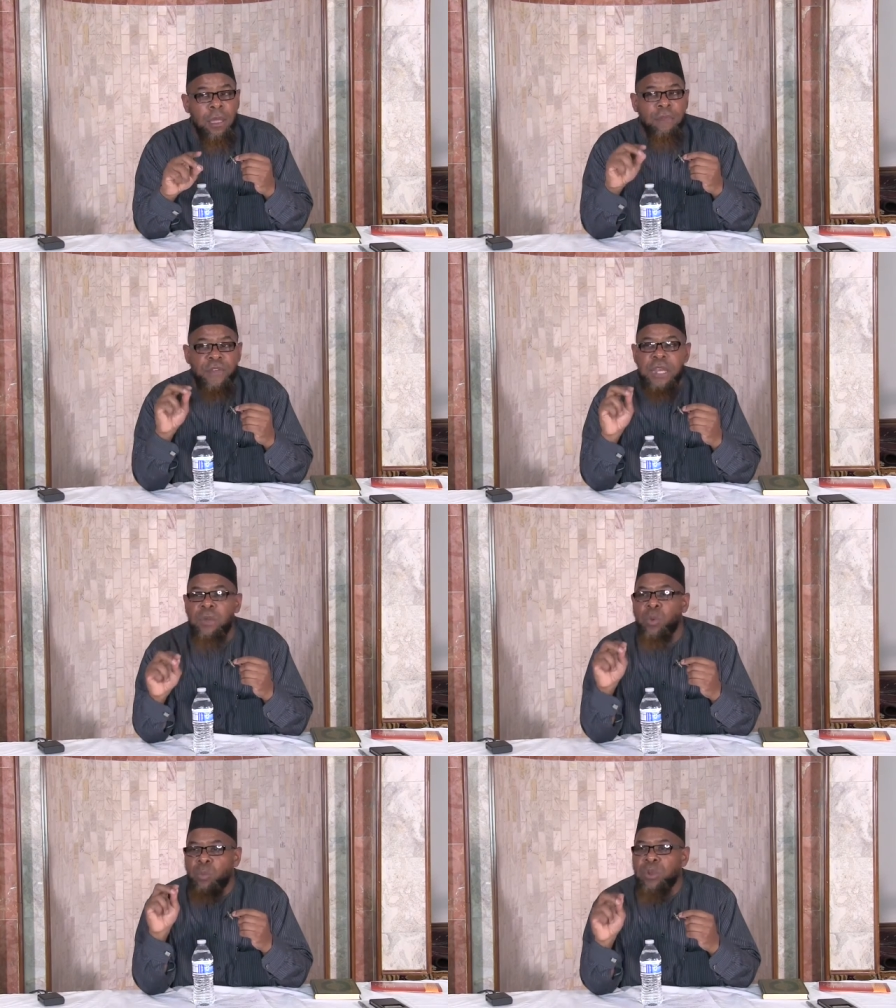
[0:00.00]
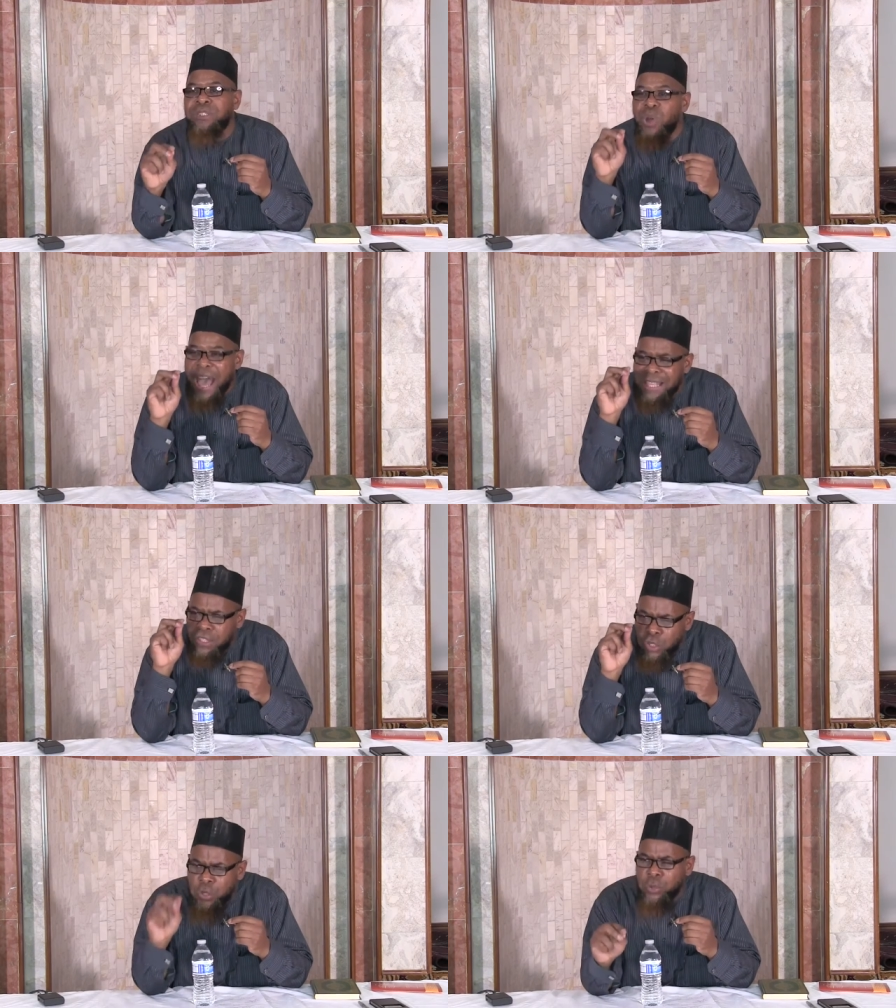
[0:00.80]
If anyone were to
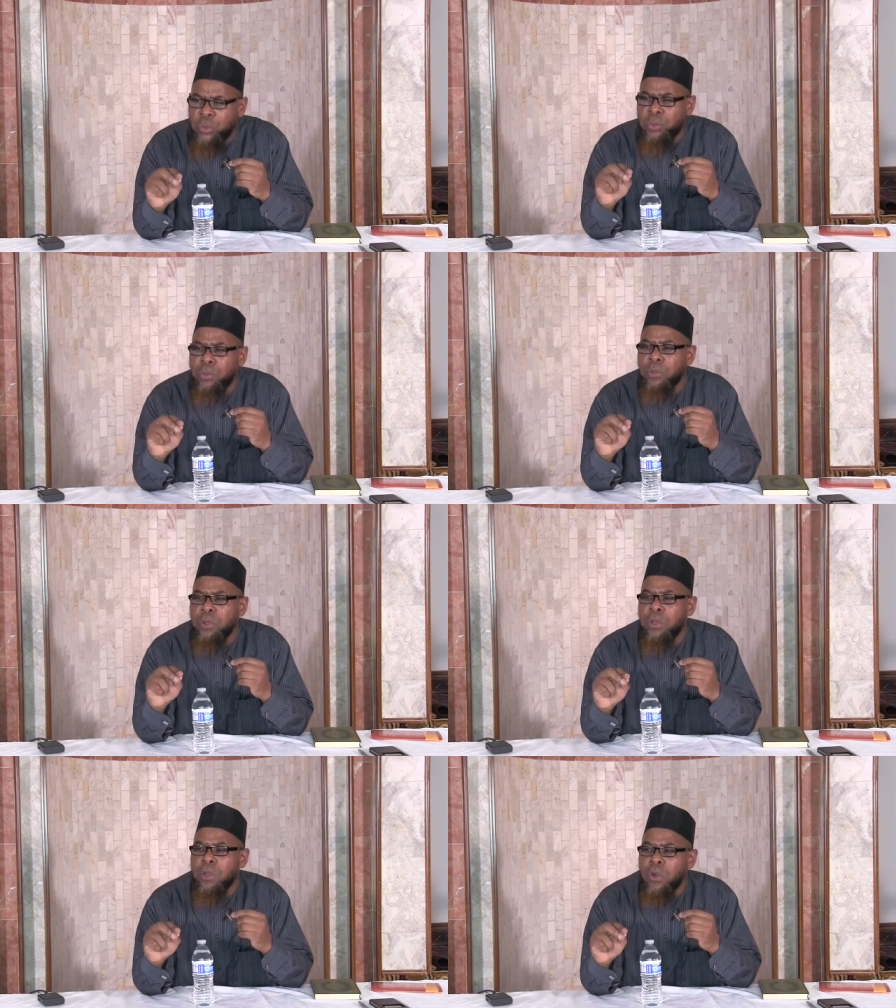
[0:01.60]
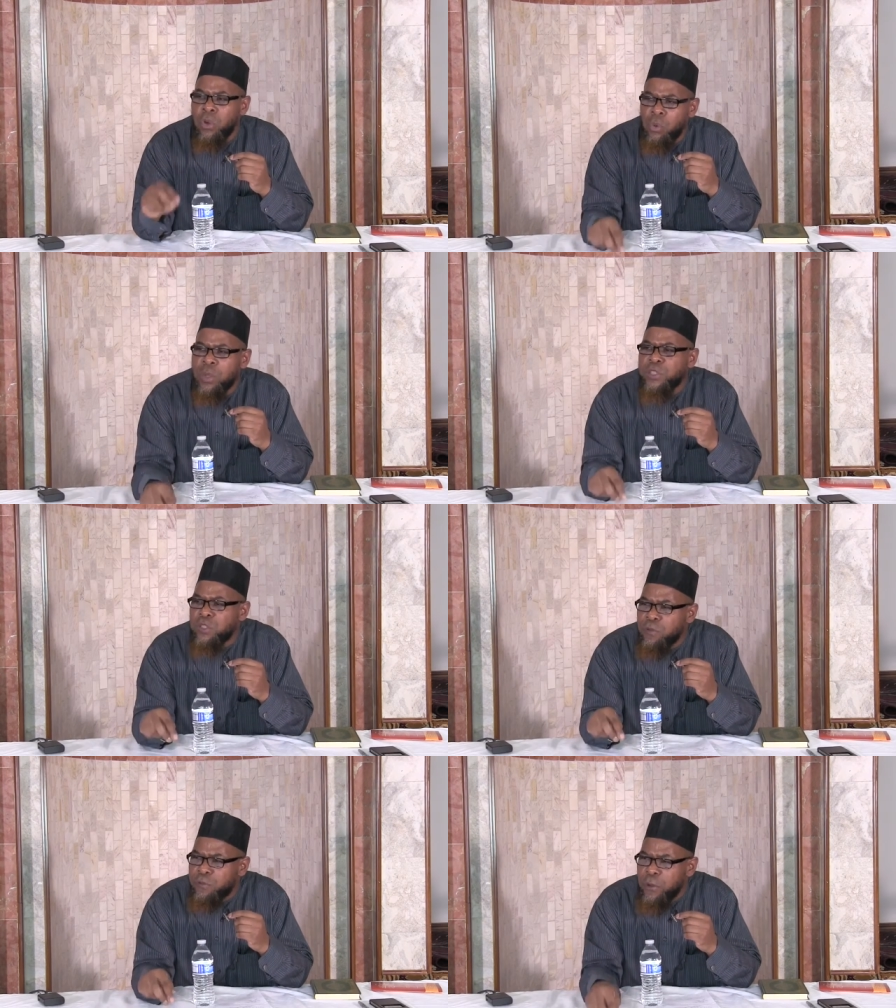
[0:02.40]
ask you, who
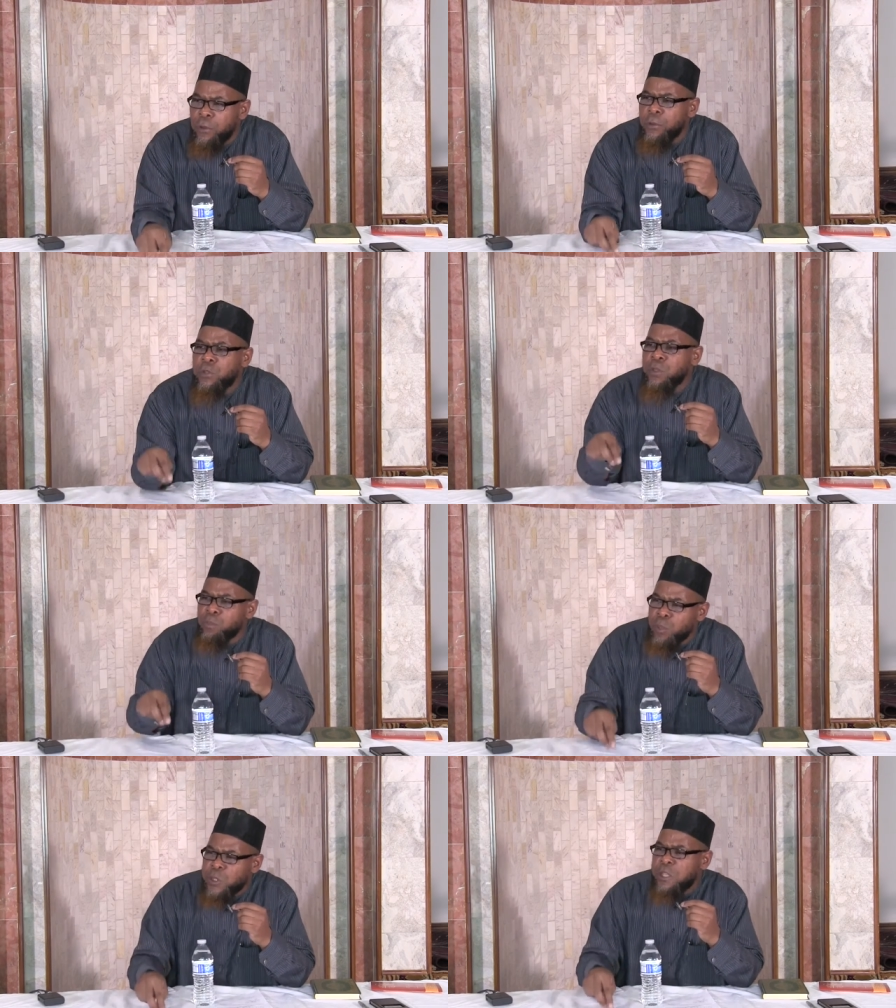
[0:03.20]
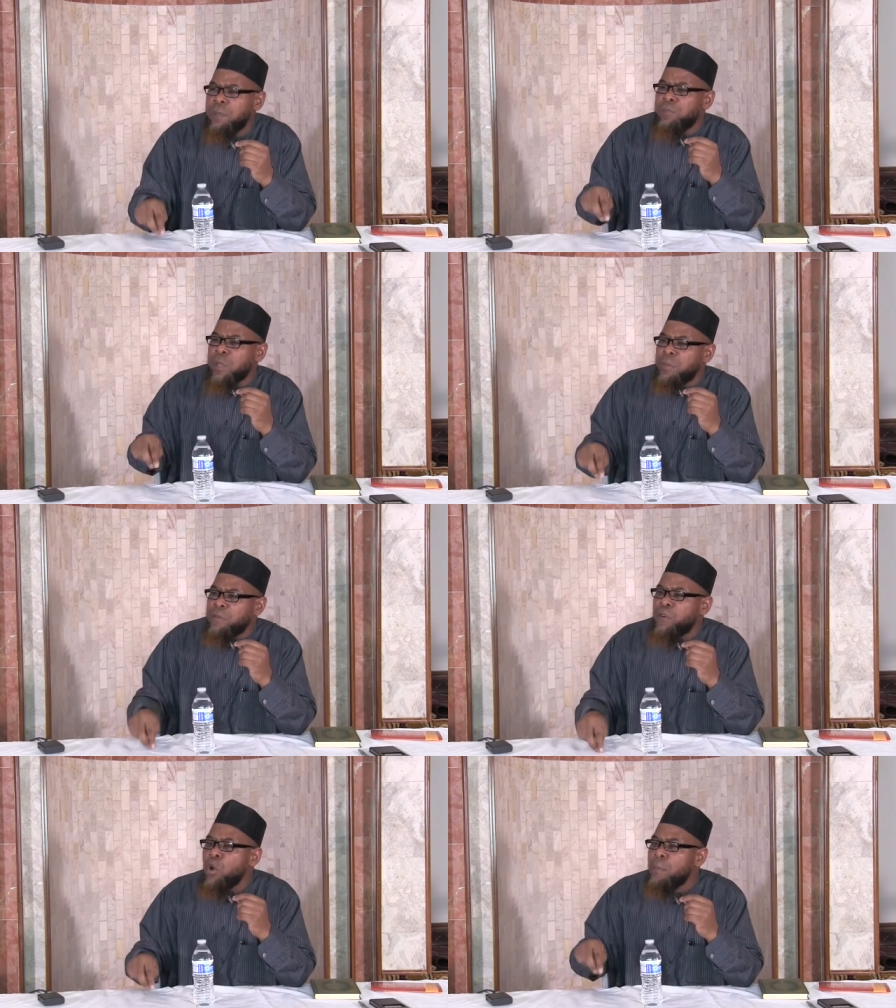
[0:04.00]
was the first Muslim to
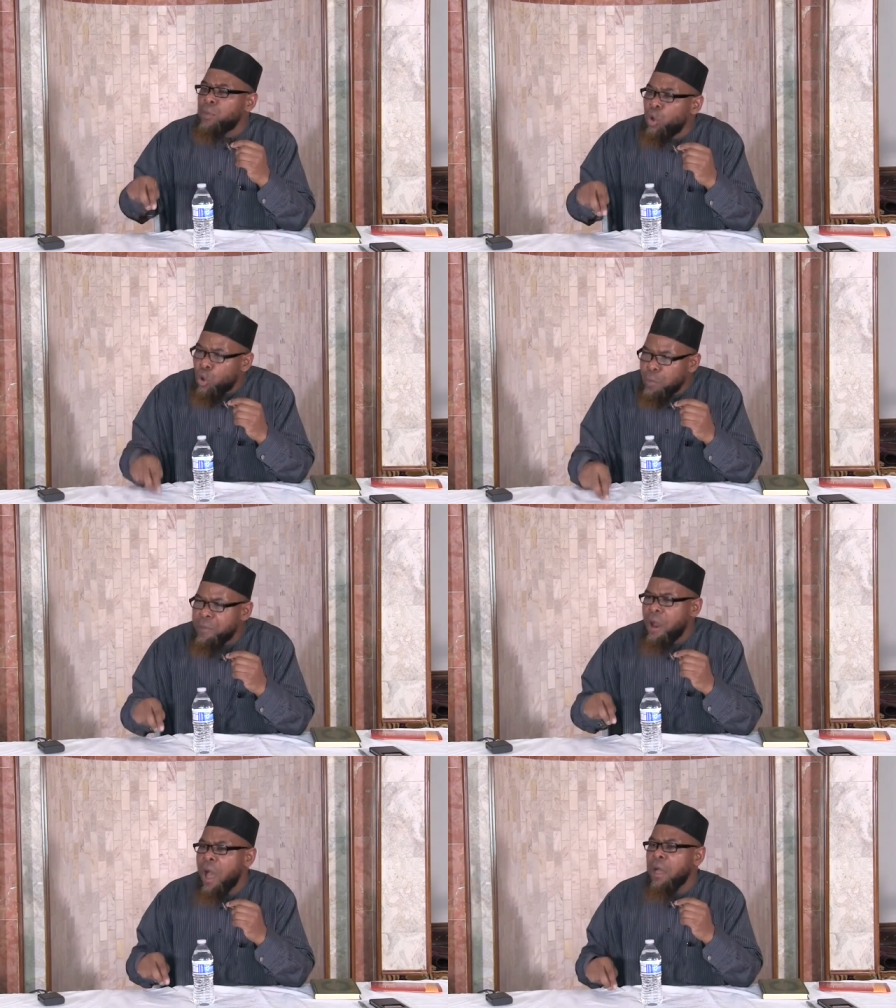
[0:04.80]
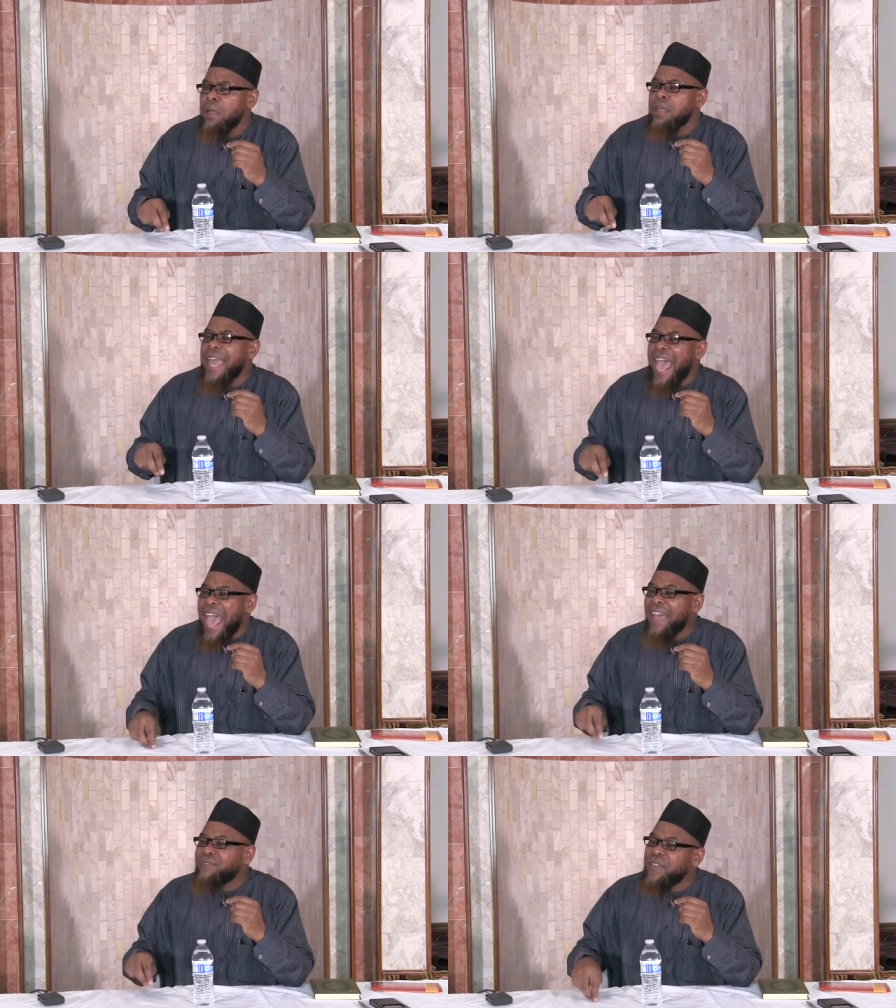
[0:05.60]
perform Umrah
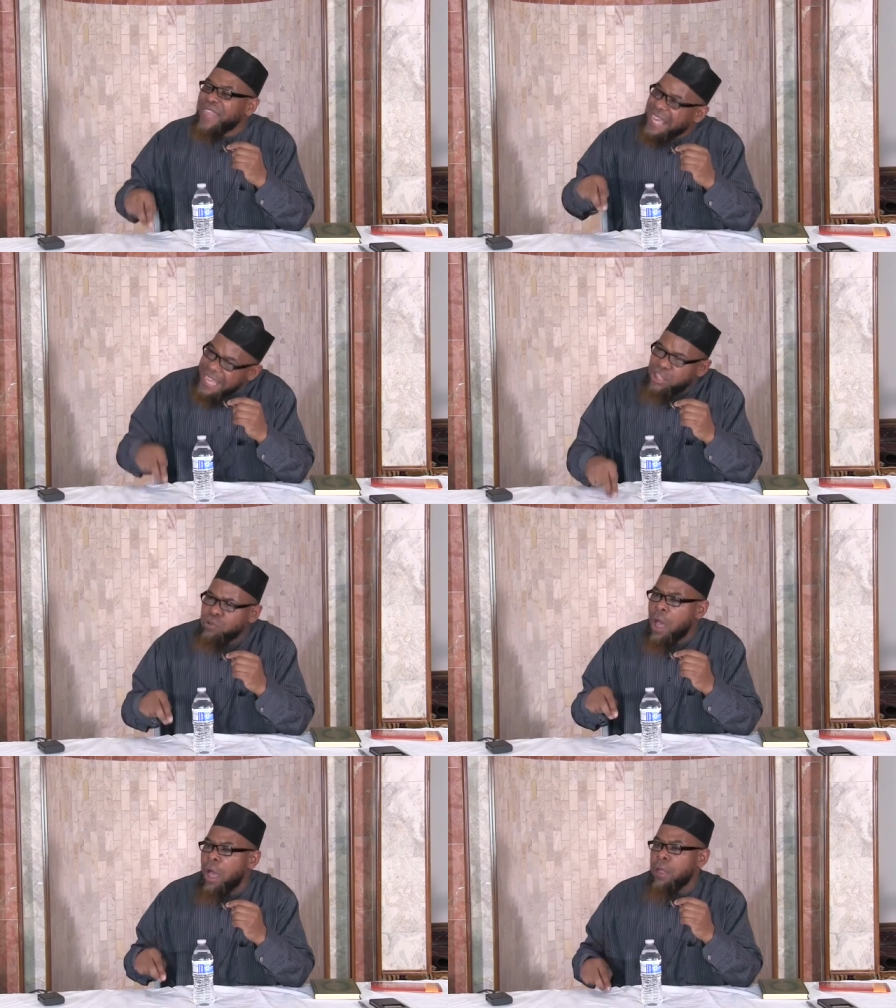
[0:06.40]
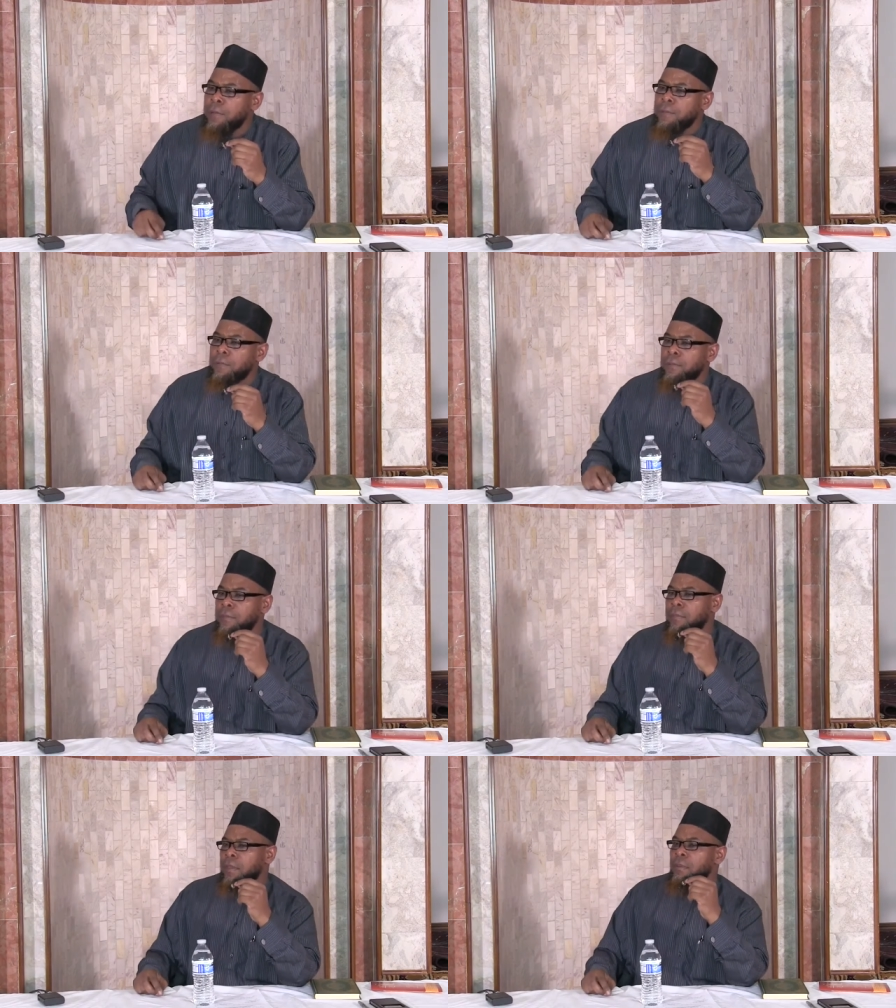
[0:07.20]
after the
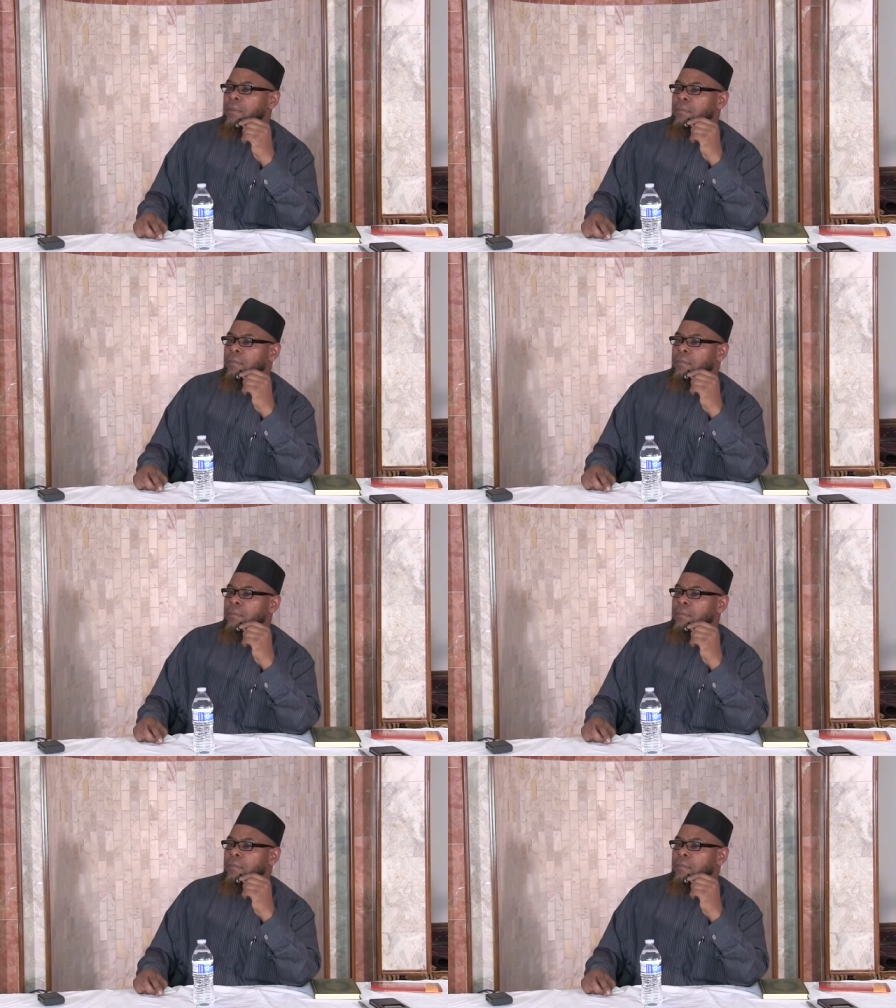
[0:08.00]
Hijrah?